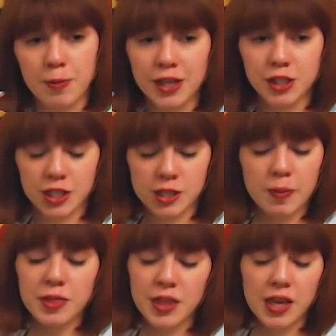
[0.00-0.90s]
benches
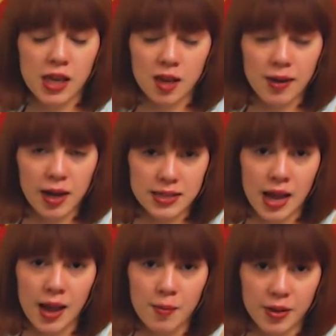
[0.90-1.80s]
but thinking about a
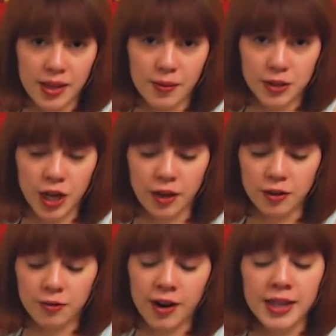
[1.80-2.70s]
time when they were
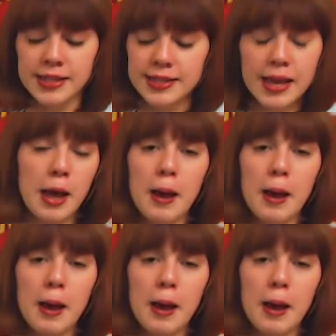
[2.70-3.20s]
childhood friends,